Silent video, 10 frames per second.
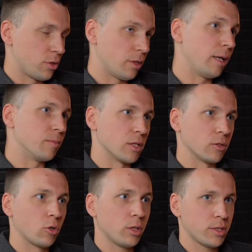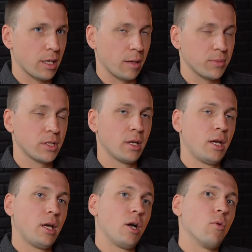names and concepts
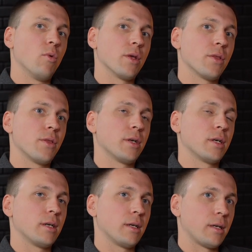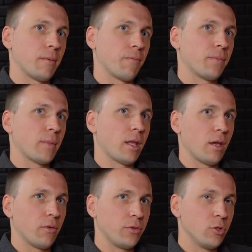with a
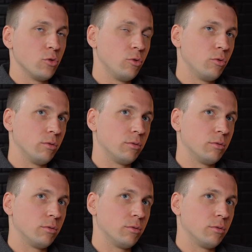few